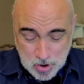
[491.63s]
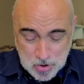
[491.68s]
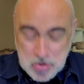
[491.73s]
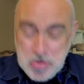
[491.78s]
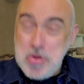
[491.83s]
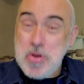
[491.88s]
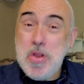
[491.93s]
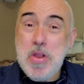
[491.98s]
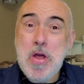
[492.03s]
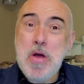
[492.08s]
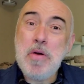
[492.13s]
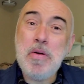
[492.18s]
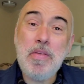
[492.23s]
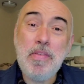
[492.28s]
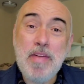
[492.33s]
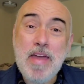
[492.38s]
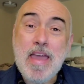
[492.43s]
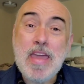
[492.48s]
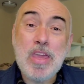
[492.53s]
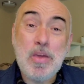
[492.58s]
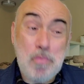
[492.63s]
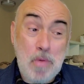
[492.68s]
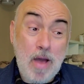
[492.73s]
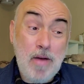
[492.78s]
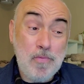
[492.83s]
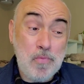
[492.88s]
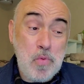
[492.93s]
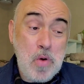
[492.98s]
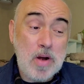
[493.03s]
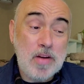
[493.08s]
No, thank you.
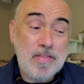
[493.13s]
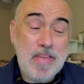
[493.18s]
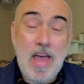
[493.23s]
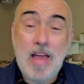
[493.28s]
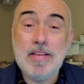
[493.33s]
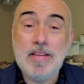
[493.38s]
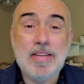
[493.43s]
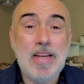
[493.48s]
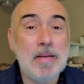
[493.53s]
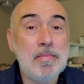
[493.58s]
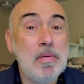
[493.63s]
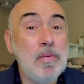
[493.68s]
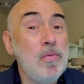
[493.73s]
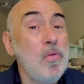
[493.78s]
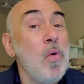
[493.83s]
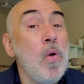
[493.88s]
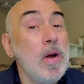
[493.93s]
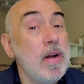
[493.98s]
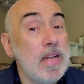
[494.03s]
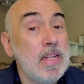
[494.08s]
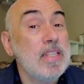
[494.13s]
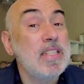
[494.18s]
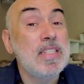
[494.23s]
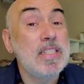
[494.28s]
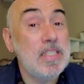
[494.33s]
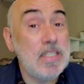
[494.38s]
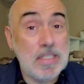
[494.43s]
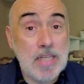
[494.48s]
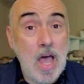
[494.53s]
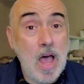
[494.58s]
I've worked that day before and it
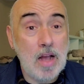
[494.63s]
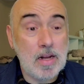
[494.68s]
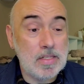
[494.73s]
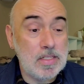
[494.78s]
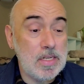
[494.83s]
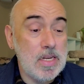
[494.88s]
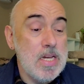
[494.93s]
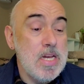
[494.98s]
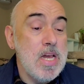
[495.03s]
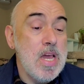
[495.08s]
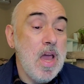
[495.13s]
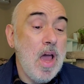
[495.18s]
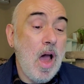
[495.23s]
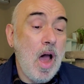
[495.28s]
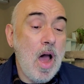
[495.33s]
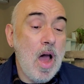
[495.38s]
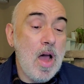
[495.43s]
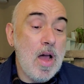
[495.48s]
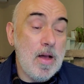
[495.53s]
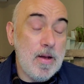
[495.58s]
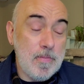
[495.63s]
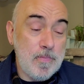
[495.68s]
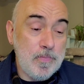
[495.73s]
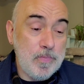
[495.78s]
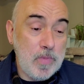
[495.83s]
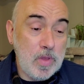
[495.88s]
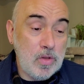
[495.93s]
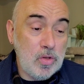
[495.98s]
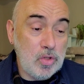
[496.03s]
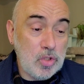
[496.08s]
sucked.
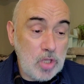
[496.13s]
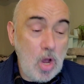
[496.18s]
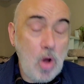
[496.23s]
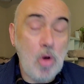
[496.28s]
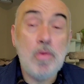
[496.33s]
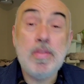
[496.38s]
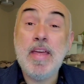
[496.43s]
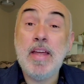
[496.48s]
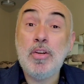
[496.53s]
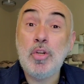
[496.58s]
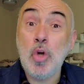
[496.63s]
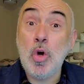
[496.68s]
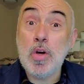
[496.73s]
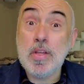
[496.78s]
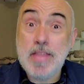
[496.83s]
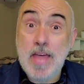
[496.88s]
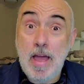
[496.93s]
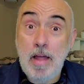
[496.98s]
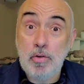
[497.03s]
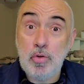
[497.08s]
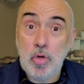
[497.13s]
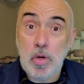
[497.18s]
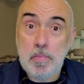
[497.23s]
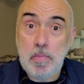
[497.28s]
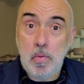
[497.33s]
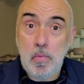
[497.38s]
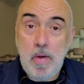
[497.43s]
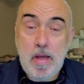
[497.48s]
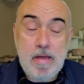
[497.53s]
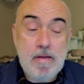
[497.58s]
So they took that
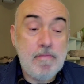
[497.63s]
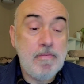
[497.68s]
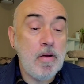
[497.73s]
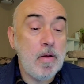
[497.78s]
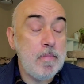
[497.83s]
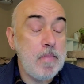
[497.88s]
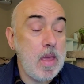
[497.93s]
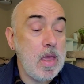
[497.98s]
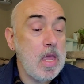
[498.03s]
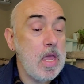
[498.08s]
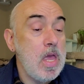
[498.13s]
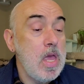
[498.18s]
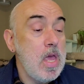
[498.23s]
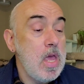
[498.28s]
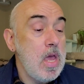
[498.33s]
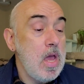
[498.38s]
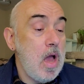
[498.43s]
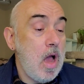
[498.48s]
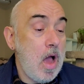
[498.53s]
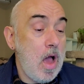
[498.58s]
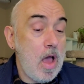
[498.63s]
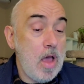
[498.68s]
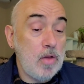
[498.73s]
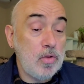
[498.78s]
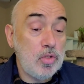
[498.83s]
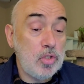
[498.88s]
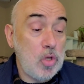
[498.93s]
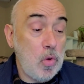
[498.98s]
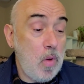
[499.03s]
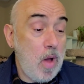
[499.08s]
trip away from me.
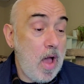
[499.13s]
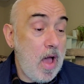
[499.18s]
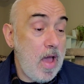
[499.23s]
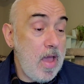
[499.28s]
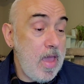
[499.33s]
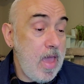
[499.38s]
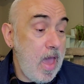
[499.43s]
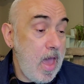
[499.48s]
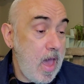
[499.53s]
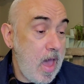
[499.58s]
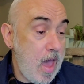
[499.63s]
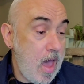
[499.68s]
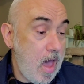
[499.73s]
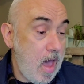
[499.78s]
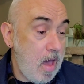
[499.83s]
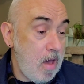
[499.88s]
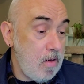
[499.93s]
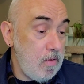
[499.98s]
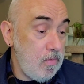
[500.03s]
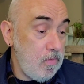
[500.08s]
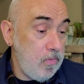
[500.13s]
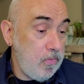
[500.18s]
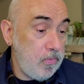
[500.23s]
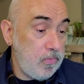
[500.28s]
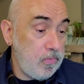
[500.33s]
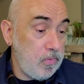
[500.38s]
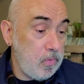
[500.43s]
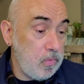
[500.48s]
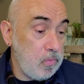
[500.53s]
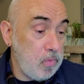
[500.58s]
So I have
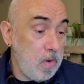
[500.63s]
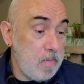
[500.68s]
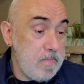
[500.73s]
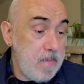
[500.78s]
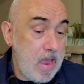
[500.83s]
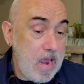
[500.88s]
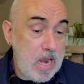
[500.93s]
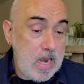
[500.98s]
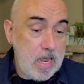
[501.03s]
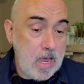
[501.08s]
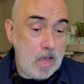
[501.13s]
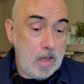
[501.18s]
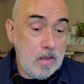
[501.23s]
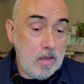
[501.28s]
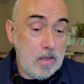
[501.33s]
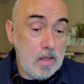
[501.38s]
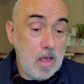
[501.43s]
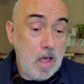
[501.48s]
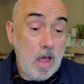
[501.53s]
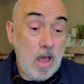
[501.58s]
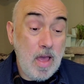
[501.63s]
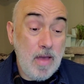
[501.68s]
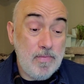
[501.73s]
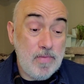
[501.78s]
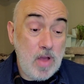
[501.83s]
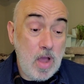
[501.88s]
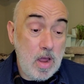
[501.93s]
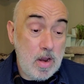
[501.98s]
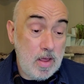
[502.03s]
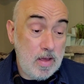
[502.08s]
remaining, I've
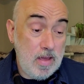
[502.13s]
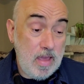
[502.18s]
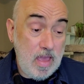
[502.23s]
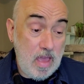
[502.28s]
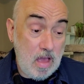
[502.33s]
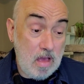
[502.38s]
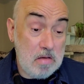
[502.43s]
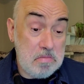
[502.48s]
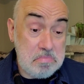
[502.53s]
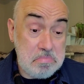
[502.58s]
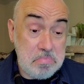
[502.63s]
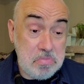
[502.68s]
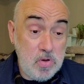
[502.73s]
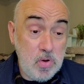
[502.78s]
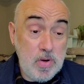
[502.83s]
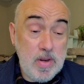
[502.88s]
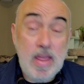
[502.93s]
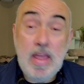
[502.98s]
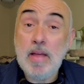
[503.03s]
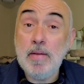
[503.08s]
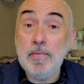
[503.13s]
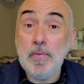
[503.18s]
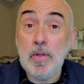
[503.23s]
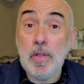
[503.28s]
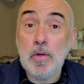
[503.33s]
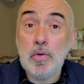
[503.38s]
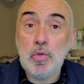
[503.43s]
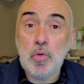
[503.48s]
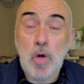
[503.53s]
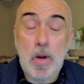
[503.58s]
got a good
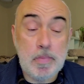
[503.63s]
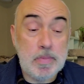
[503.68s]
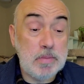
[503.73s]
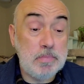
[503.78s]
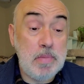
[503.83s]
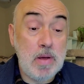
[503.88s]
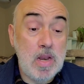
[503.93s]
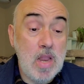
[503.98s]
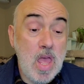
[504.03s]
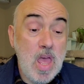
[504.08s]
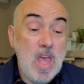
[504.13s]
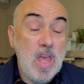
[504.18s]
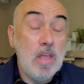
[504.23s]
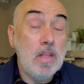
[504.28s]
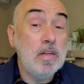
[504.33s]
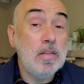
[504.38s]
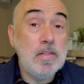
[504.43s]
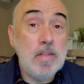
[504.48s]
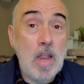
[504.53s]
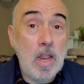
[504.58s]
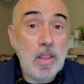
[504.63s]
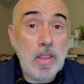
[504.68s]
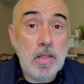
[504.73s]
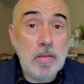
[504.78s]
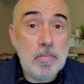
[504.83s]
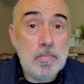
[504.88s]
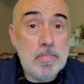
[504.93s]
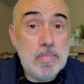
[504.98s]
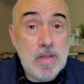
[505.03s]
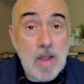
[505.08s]
handful of trips, but none
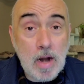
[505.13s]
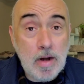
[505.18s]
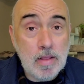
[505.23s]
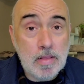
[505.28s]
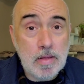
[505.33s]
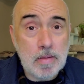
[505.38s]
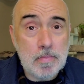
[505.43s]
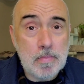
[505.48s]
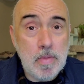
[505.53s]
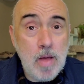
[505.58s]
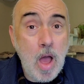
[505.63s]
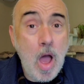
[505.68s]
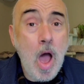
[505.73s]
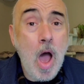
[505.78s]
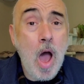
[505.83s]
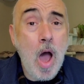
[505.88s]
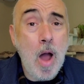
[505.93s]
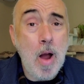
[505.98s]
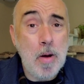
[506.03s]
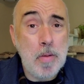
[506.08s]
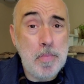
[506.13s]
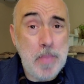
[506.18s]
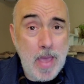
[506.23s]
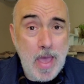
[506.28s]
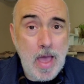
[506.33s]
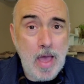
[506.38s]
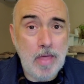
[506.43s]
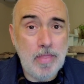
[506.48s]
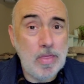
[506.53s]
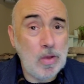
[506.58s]
of them are
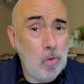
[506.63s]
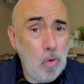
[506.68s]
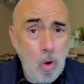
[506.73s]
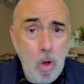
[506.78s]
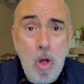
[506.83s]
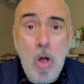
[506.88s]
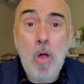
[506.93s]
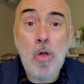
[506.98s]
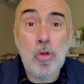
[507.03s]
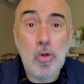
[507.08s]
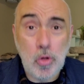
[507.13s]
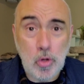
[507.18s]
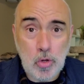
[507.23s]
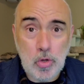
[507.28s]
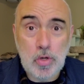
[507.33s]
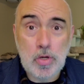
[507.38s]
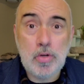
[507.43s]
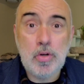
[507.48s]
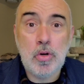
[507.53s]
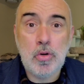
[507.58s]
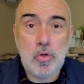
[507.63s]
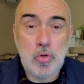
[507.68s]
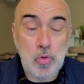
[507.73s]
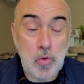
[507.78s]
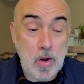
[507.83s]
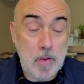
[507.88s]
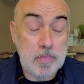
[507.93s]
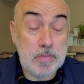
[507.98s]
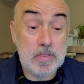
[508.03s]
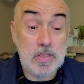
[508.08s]
bad. They're all good
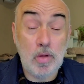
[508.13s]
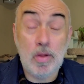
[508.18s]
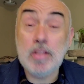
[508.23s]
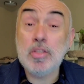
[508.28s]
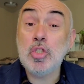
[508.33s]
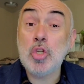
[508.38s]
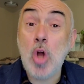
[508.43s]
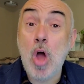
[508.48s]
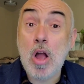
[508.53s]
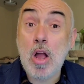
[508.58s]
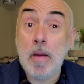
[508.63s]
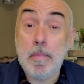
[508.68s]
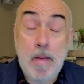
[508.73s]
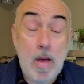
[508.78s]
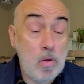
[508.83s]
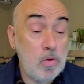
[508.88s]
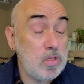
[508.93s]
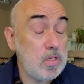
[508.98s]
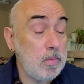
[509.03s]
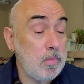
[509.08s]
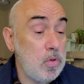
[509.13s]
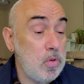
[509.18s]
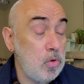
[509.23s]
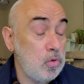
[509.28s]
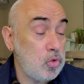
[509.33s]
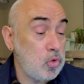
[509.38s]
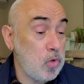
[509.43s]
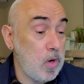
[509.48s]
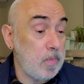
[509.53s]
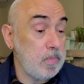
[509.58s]
trips. So let's talk about some of
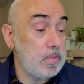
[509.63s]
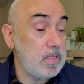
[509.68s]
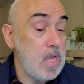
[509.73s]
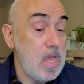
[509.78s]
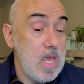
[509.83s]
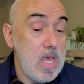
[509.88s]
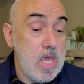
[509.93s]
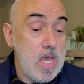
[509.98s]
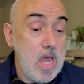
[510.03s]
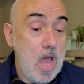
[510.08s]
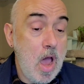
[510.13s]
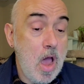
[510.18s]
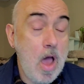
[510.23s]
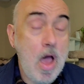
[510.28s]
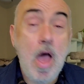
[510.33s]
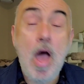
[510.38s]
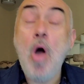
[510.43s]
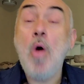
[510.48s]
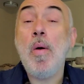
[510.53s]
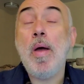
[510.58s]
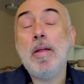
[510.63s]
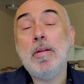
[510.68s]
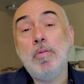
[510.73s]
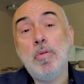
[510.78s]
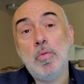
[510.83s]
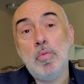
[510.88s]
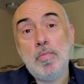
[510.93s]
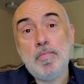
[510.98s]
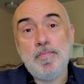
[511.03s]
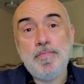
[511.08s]
those trips.
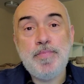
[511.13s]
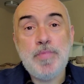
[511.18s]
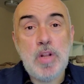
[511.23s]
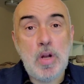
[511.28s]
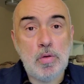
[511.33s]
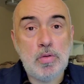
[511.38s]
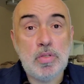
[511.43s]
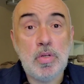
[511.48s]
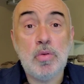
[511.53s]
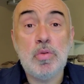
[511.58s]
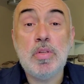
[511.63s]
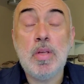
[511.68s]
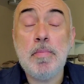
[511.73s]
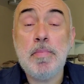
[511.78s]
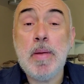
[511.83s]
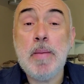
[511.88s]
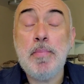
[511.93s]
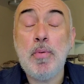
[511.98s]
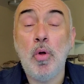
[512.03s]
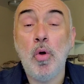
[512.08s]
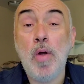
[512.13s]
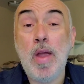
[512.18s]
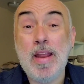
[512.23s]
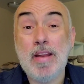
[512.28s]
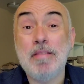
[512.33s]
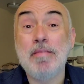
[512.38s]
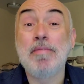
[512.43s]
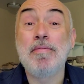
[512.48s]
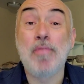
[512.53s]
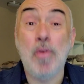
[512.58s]
So some people are
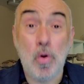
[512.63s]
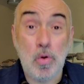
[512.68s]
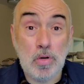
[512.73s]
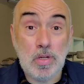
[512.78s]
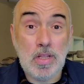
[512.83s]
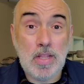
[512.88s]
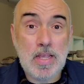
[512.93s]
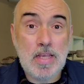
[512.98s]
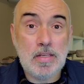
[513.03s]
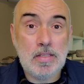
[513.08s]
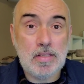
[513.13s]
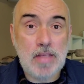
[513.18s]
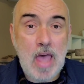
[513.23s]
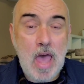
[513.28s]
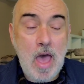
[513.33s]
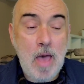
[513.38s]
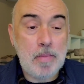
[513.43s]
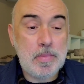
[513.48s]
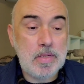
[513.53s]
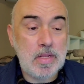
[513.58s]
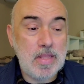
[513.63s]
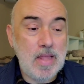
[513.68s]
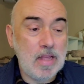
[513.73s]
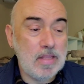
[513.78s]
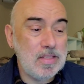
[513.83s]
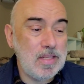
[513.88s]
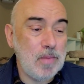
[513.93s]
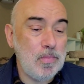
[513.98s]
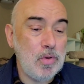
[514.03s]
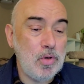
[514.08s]
inadvertently sapped, and
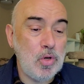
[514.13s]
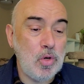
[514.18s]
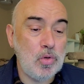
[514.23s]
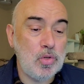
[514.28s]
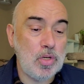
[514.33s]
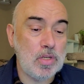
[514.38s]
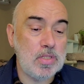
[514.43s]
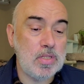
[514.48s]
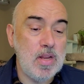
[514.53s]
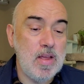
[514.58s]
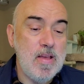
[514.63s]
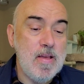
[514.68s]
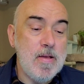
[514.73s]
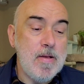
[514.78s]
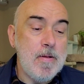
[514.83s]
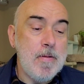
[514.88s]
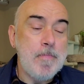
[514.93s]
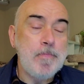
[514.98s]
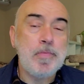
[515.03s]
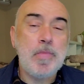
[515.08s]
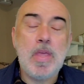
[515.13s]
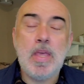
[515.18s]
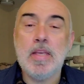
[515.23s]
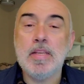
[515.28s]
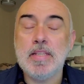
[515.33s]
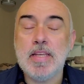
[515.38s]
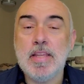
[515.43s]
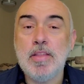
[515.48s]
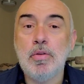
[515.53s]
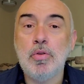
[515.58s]
that's someone who just
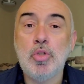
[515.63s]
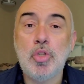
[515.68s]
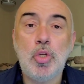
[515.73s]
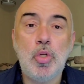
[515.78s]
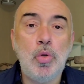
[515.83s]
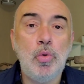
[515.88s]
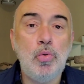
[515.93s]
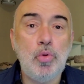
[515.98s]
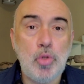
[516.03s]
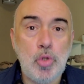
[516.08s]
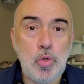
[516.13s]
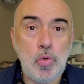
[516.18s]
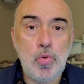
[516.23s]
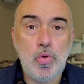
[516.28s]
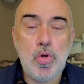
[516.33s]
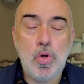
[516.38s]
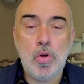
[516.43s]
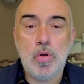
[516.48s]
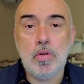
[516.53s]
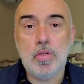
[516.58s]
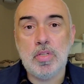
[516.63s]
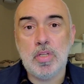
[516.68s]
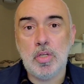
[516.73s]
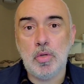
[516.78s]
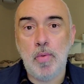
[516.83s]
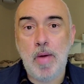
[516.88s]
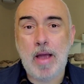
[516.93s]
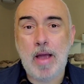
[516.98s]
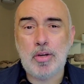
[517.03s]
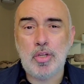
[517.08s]
is either too junior
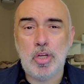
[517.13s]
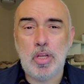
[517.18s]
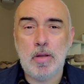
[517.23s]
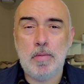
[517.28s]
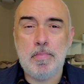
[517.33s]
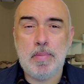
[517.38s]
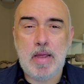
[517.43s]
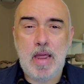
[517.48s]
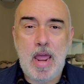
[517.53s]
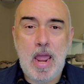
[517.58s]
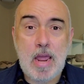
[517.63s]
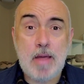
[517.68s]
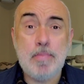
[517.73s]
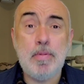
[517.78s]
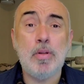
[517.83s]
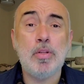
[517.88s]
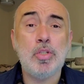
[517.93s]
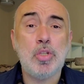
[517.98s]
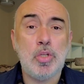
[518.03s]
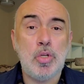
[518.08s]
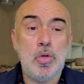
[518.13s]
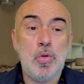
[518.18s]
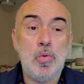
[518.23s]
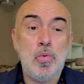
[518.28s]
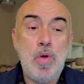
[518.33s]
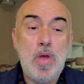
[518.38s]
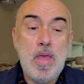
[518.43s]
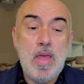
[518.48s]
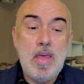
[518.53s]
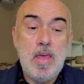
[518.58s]
to actually be able to